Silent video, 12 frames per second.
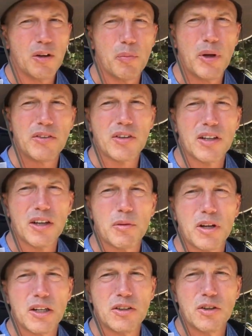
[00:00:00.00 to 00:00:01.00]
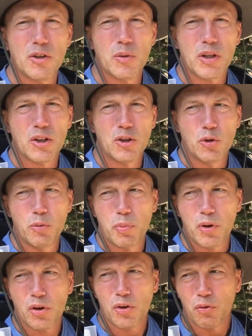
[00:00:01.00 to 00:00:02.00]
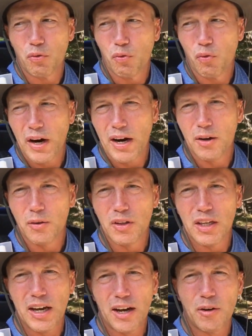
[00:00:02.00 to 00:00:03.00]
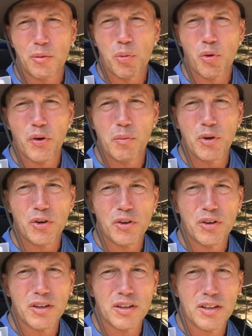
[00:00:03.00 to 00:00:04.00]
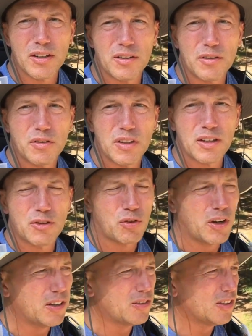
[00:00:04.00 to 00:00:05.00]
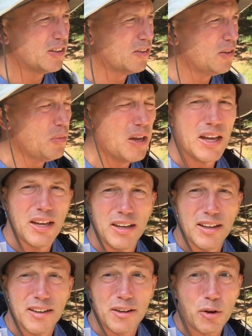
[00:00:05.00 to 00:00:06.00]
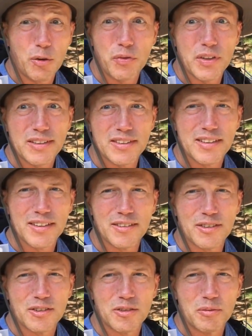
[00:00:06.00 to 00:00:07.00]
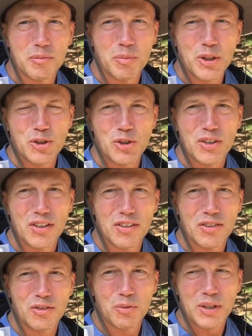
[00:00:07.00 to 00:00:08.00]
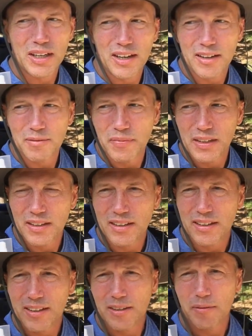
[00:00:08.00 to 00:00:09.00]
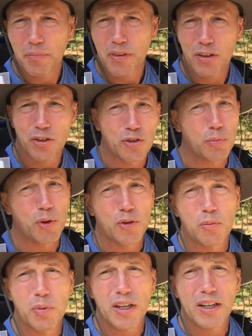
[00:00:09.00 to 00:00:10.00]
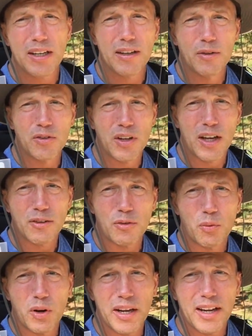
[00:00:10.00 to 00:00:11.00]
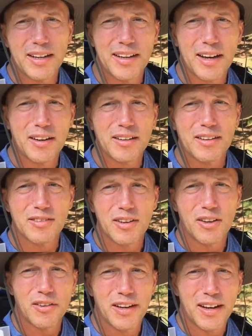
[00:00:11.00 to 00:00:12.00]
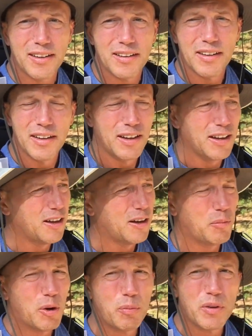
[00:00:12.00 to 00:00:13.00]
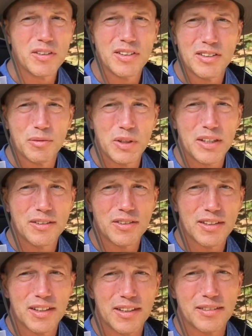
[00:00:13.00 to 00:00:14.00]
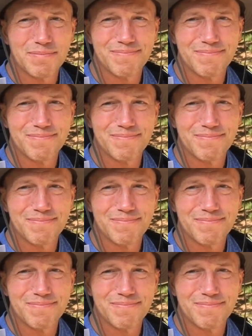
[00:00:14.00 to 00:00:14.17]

Basically I'm going to do a loop around the outer perimeter of the trail system and hopefully see as much goodness as we can. There's supposed to be an eagle's nest way down at the southern end. I'm hoping to see some eagles today.